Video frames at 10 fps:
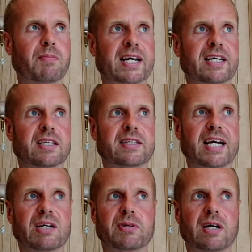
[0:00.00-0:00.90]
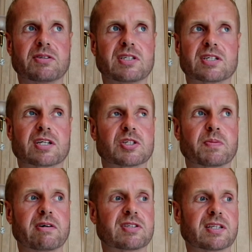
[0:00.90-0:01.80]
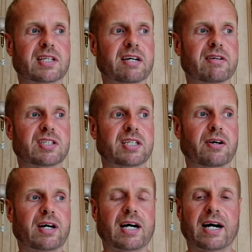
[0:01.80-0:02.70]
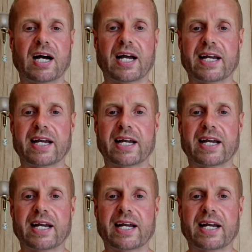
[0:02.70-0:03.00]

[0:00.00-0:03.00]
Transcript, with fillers: back in the day when I was into conspiracy theories, you know, I,